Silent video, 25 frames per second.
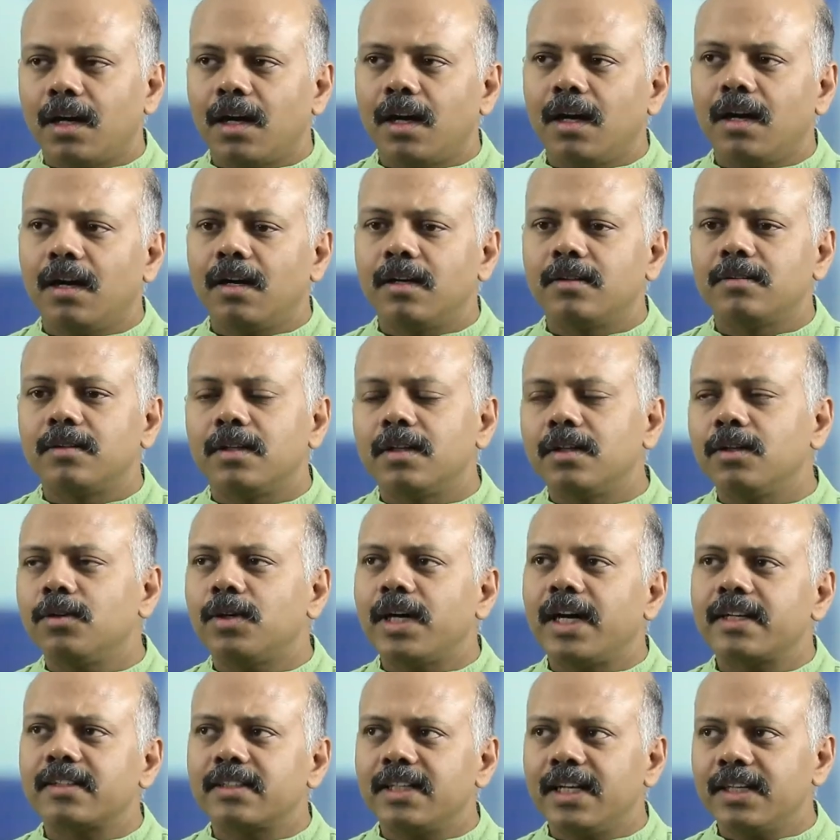No,
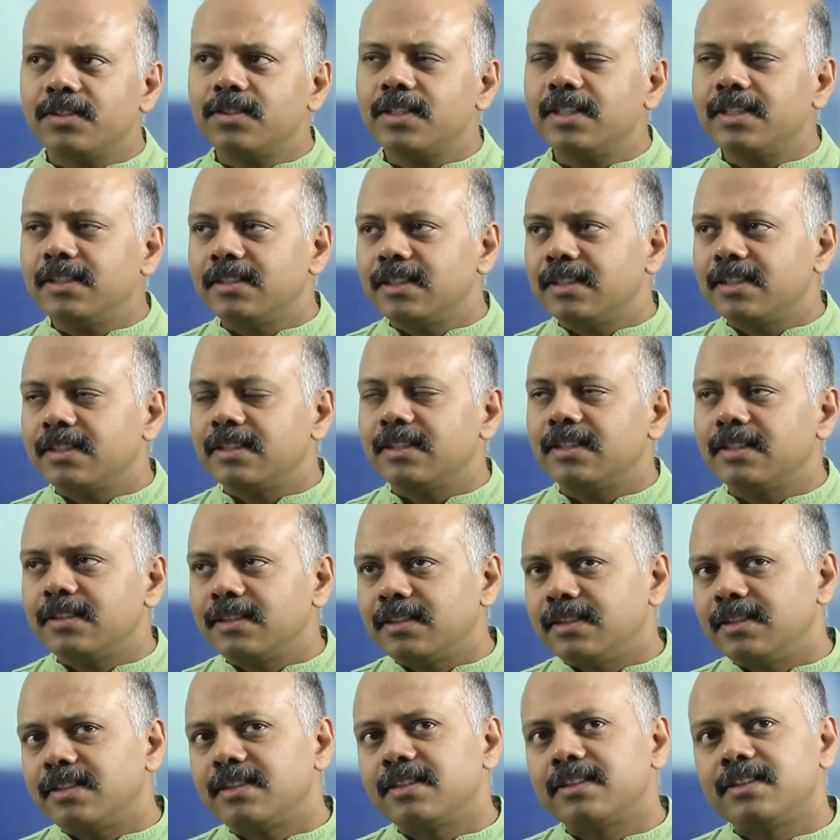actually,
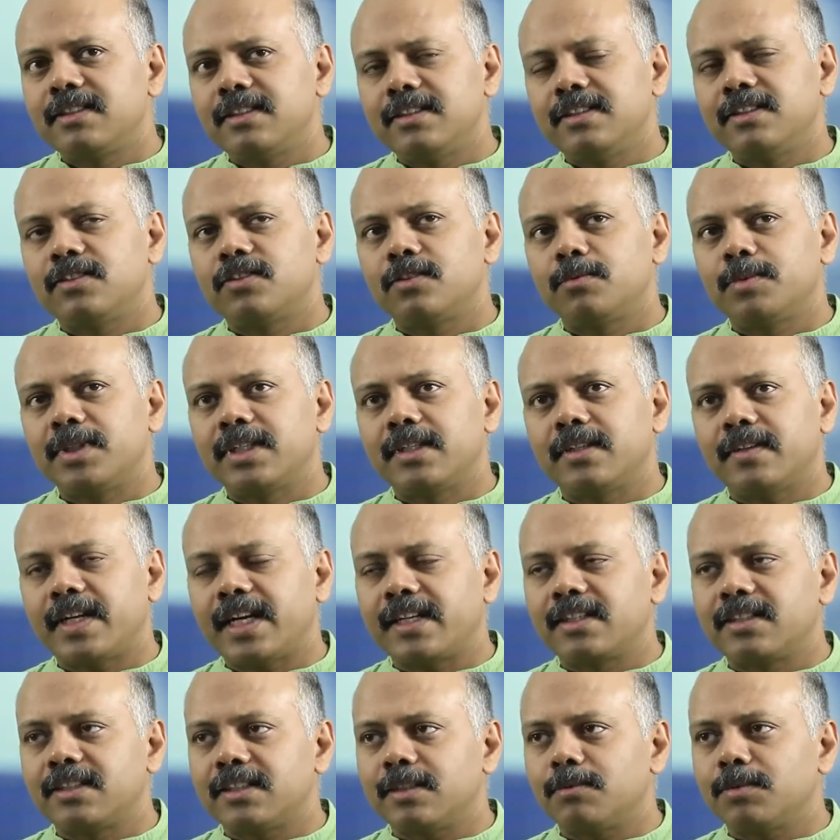this needs to be
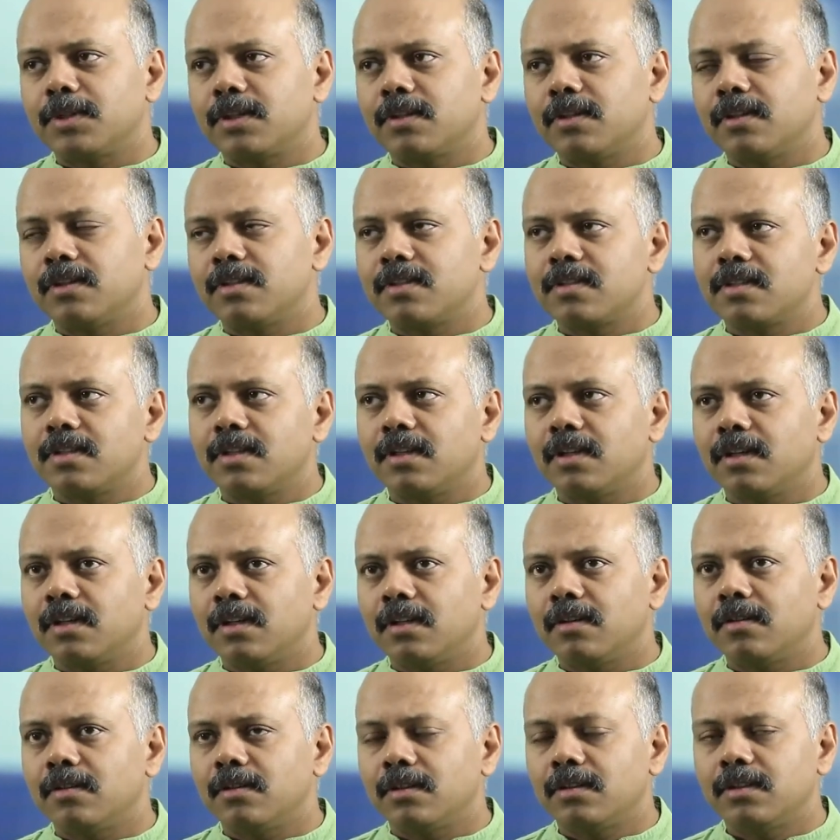corrected because
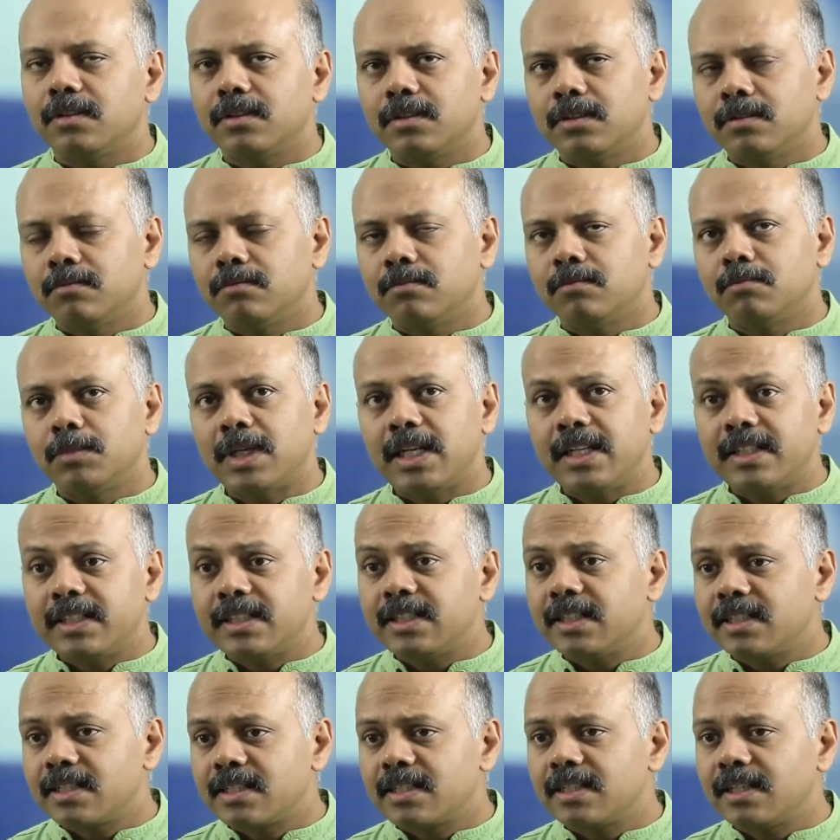
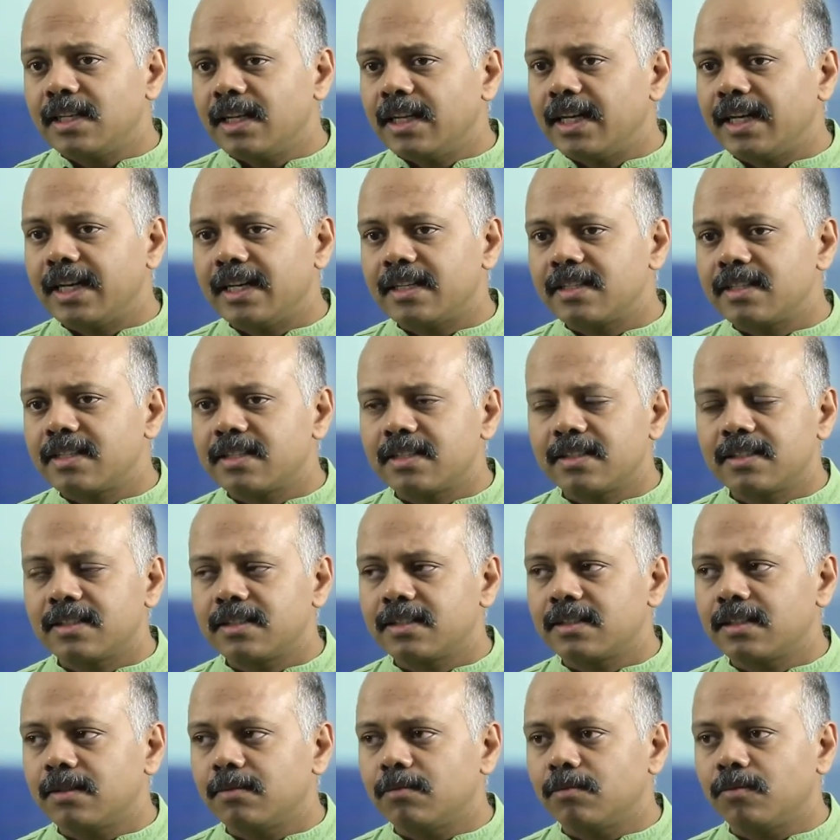Malaysia still has
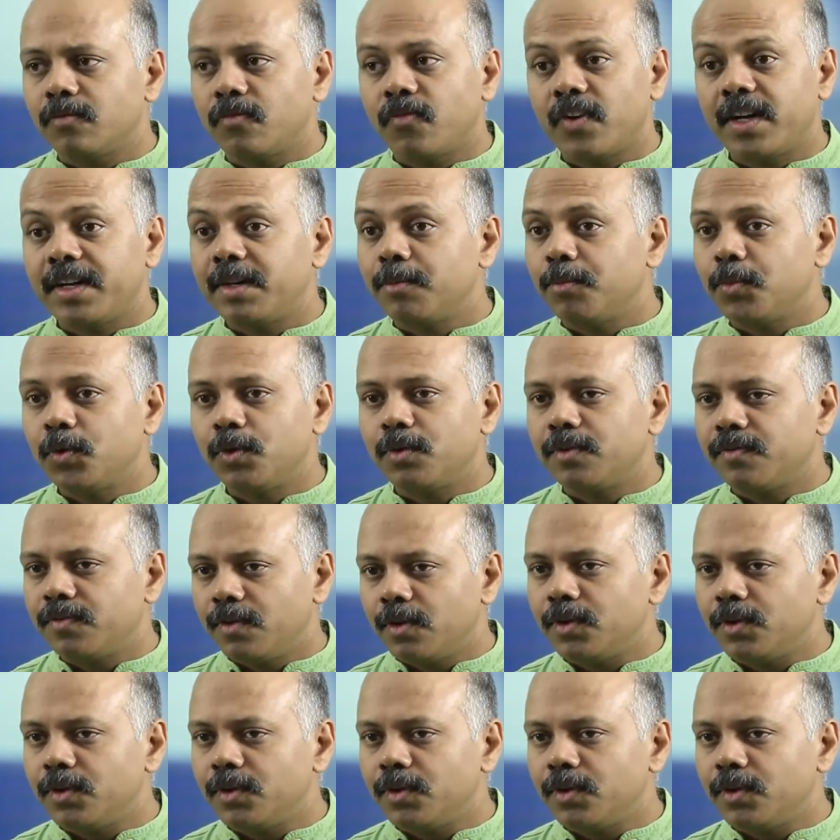some very beautiful